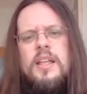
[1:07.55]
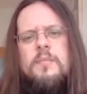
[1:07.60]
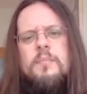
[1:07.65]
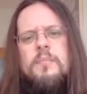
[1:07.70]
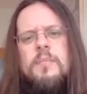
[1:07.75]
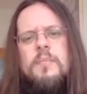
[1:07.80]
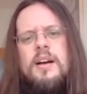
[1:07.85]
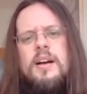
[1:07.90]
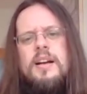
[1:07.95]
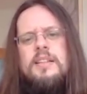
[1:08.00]

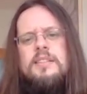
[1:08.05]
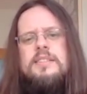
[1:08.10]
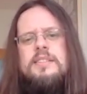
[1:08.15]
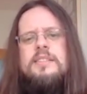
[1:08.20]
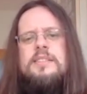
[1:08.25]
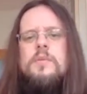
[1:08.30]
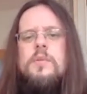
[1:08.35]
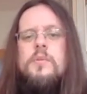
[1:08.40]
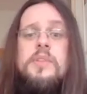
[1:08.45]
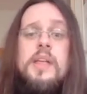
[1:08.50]

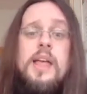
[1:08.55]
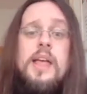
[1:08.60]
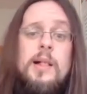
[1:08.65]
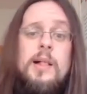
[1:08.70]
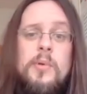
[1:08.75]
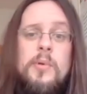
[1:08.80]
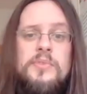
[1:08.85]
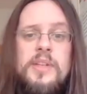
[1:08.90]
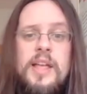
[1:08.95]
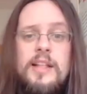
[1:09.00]
But with the help
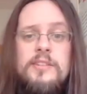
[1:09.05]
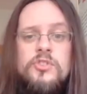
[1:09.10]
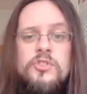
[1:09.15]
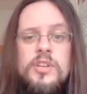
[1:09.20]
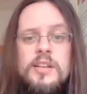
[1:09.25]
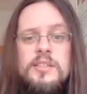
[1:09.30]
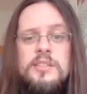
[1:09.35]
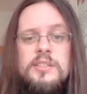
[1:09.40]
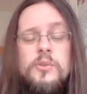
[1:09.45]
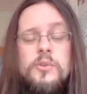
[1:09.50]
of the
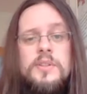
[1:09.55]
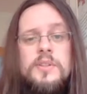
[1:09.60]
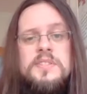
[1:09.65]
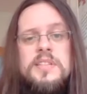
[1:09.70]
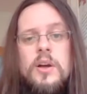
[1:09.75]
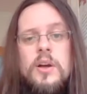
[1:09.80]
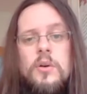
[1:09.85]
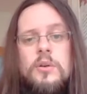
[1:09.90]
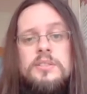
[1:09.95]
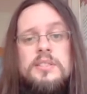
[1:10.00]
engine, it turns
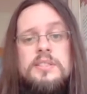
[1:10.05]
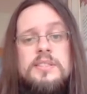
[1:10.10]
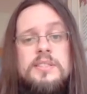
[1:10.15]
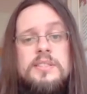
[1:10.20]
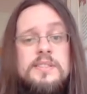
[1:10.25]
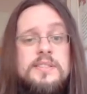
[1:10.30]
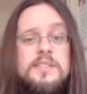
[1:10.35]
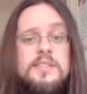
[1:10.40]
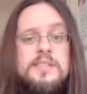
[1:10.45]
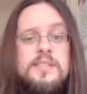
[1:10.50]
out that
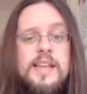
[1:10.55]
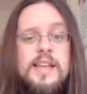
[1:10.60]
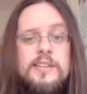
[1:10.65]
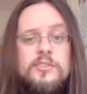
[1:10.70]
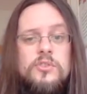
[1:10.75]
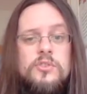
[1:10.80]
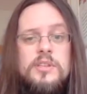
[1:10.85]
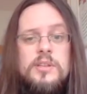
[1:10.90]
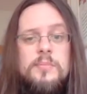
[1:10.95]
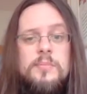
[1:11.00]
this is
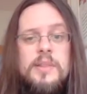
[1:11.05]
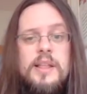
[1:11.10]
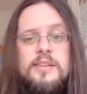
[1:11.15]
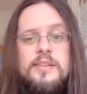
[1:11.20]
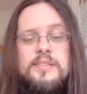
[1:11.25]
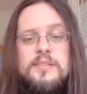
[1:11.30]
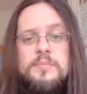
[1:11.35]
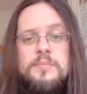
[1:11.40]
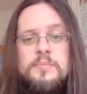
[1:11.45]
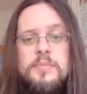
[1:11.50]
actually
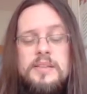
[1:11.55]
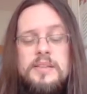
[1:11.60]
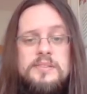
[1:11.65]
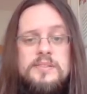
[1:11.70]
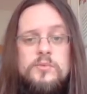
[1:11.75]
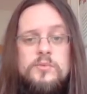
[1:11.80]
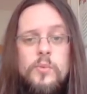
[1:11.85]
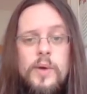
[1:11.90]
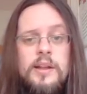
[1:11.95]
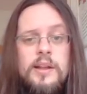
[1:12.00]
black's
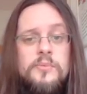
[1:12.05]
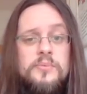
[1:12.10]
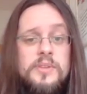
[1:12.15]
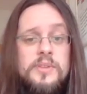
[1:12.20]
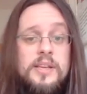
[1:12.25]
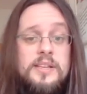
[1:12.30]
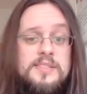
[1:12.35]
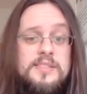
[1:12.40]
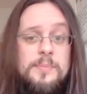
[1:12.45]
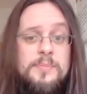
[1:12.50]
best try if he
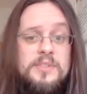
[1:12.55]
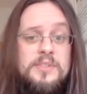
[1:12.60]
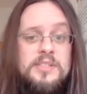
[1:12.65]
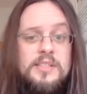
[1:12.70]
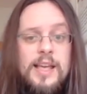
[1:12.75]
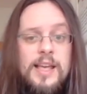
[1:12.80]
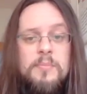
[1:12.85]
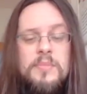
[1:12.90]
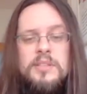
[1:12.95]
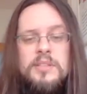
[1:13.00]
accepted the
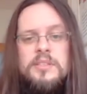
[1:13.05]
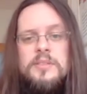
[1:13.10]
gambit.